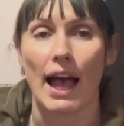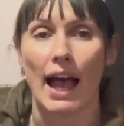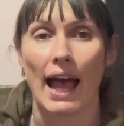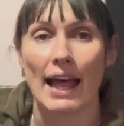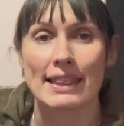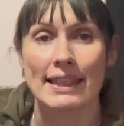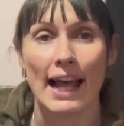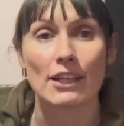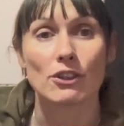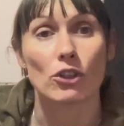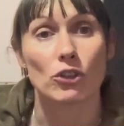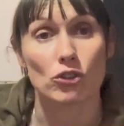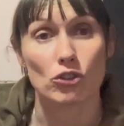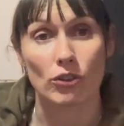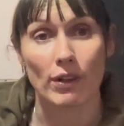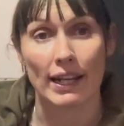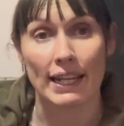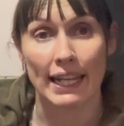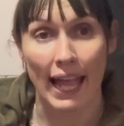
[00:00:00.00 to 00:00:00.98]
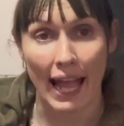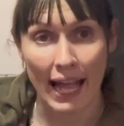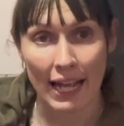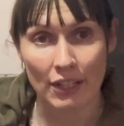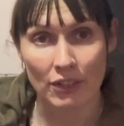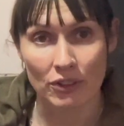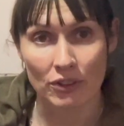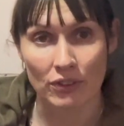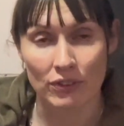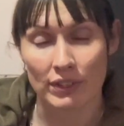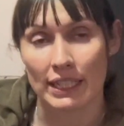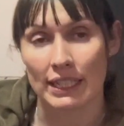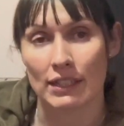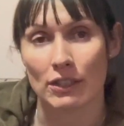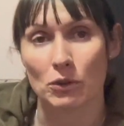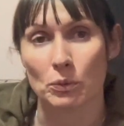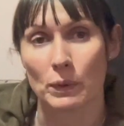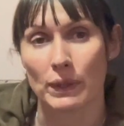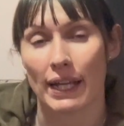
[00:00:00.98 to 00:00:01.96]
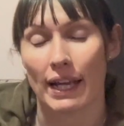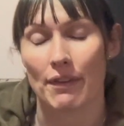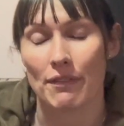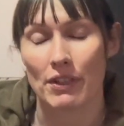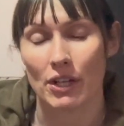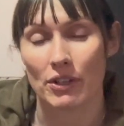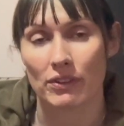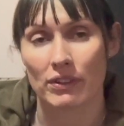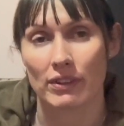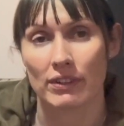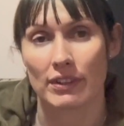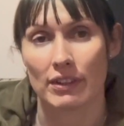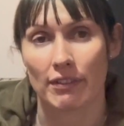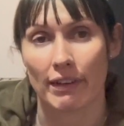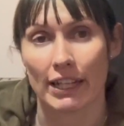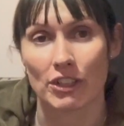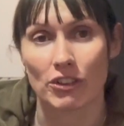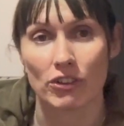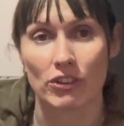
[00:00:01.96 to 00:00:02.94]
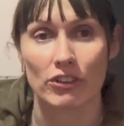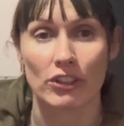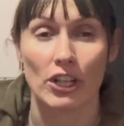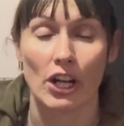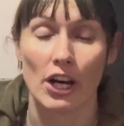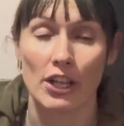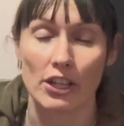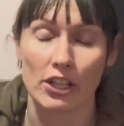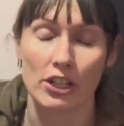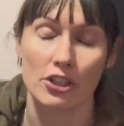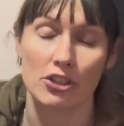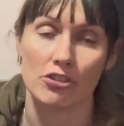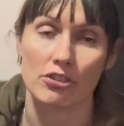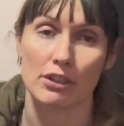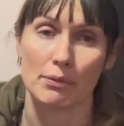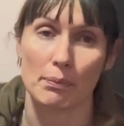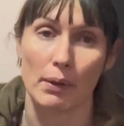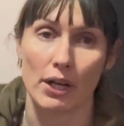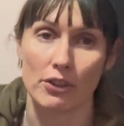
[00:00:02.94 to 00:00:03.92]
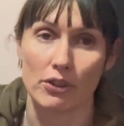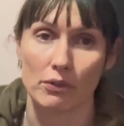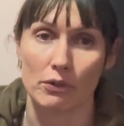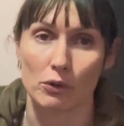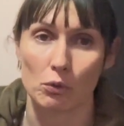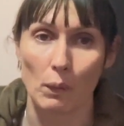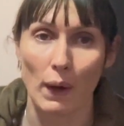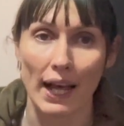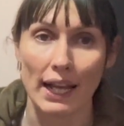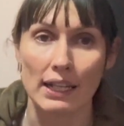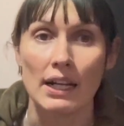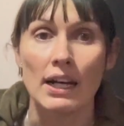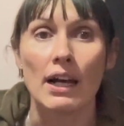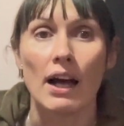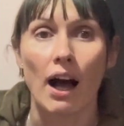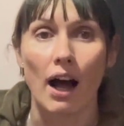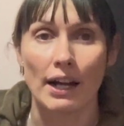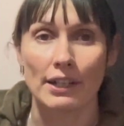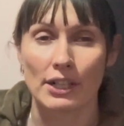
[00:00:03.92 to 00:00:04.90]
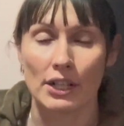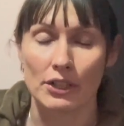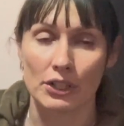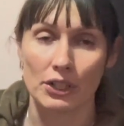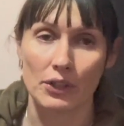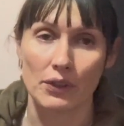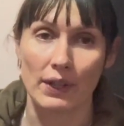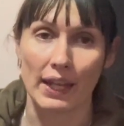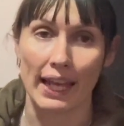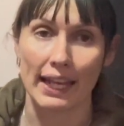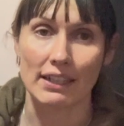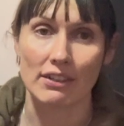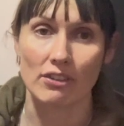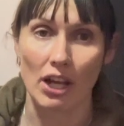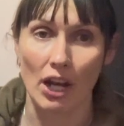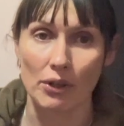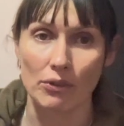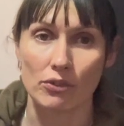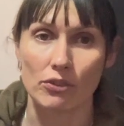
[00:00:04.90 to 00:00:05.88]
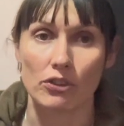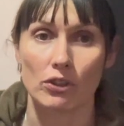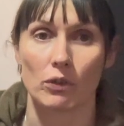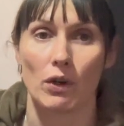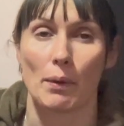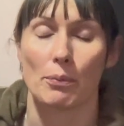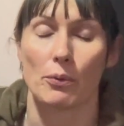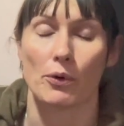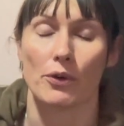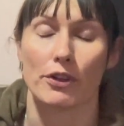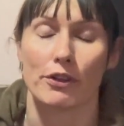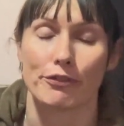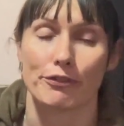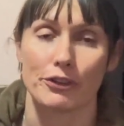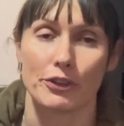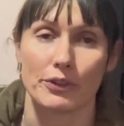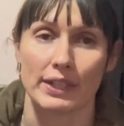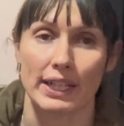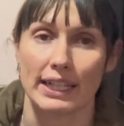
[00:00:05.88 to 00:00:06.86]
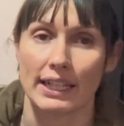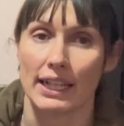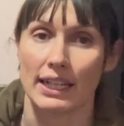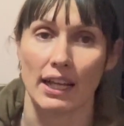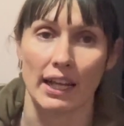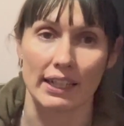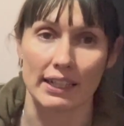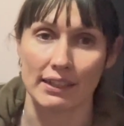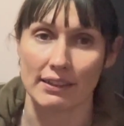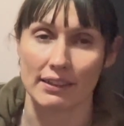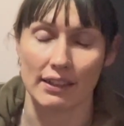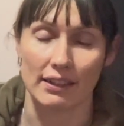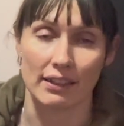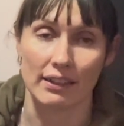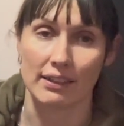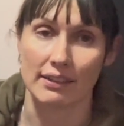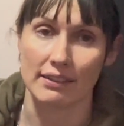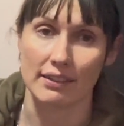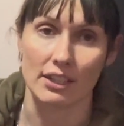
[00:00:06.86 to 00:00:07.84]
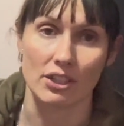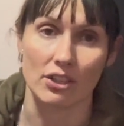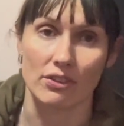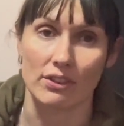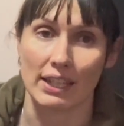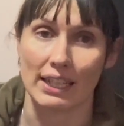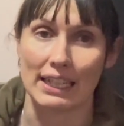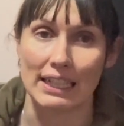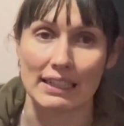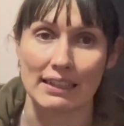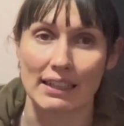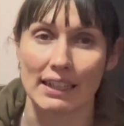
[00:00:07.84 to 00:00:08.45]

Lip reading: And that's Australia and New Zealand would have those considerations, and other countries might do as well. I know the UK don't, so I brought the food in and I continue to eat